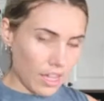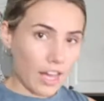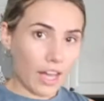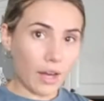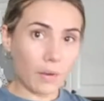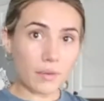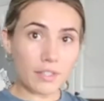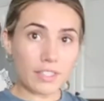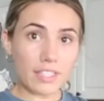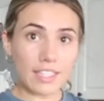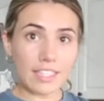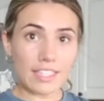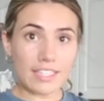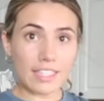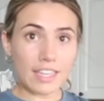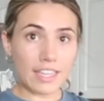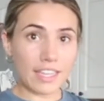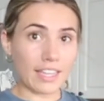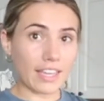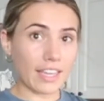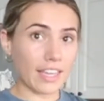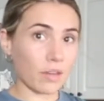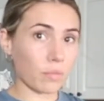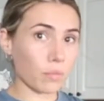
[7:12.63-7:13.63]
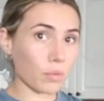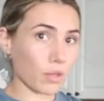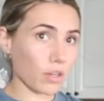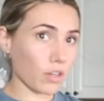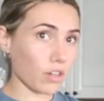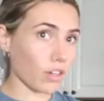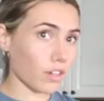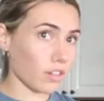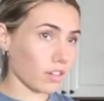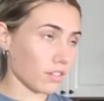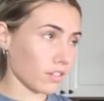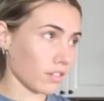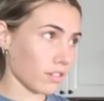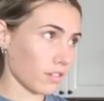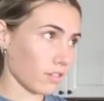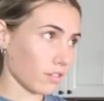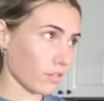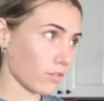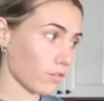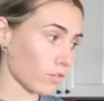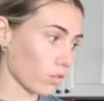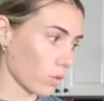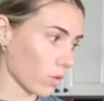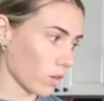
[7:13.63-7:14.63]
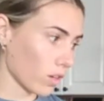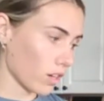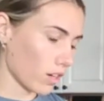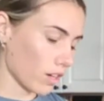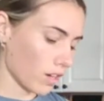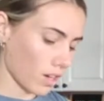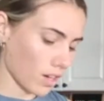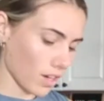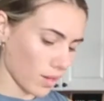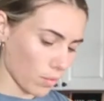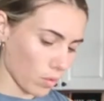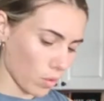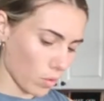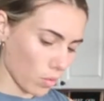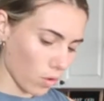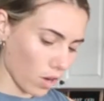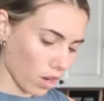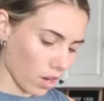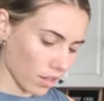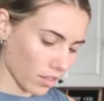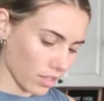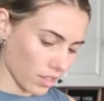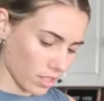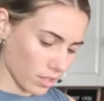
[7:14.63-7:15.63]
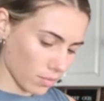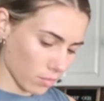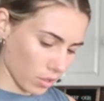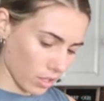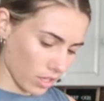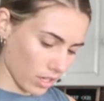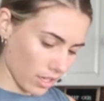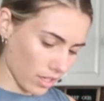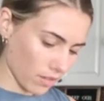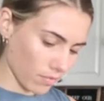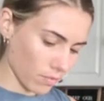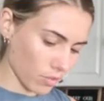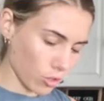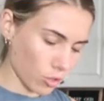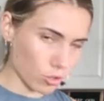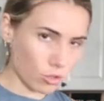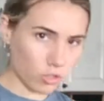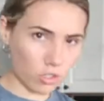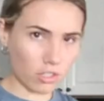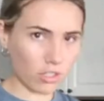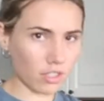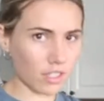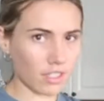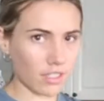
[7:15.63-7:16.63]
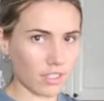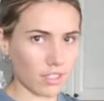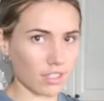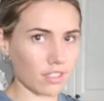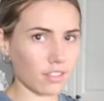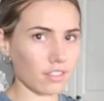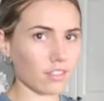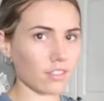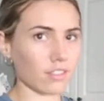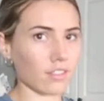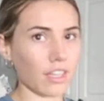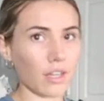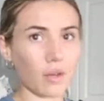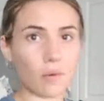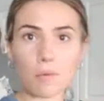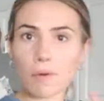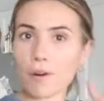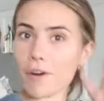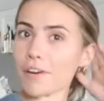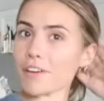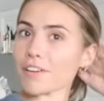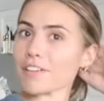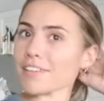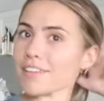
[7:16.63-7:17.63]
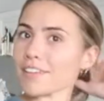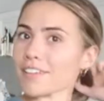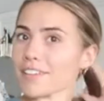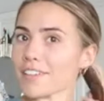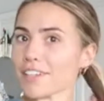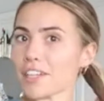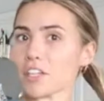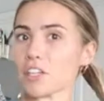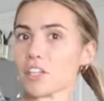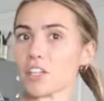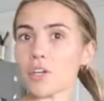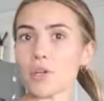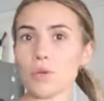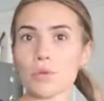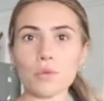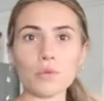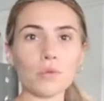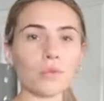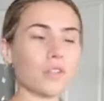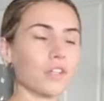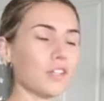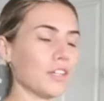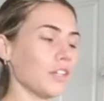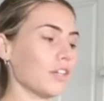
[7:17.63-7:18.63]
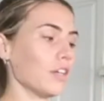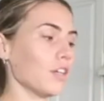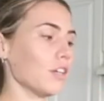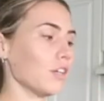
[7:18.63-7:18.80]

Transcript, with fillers: I was gonna take Camper for um, a walk this morning. Hoosier doesn't like walk alone.